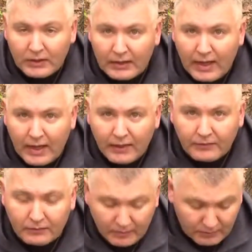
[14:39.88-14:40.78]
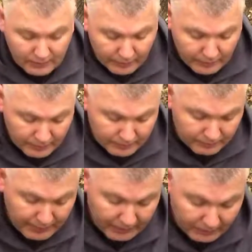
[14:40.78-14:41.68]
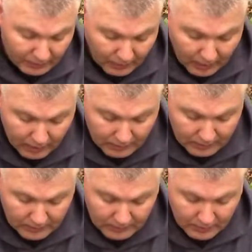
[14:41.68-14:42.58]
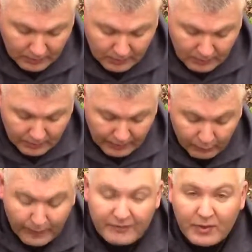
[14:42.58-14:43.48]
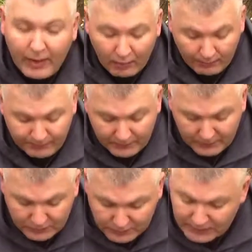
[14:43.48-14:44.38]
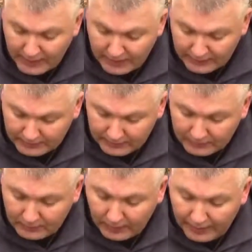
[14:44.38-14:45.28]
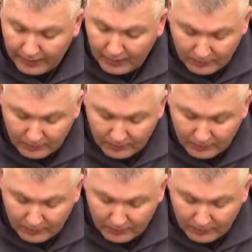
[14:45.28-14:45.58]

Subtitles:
and they're being raved about. This one's got a